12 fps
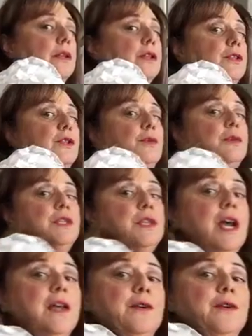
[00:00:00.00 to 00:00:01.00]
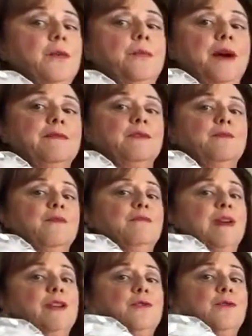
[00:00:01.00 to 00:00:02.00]
Let's do it together. Oop, I have to
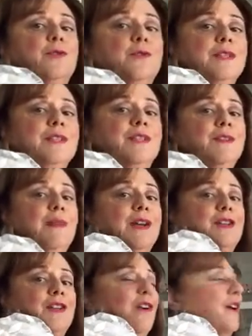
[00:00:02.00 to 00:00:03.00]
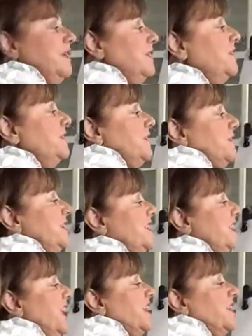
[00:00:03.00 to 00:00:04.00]
make sure you can see my chart. Let's do it
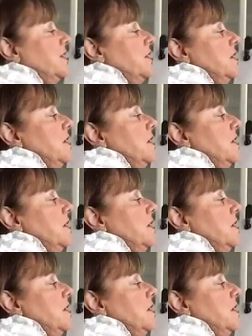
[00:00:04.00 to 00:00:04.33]
together.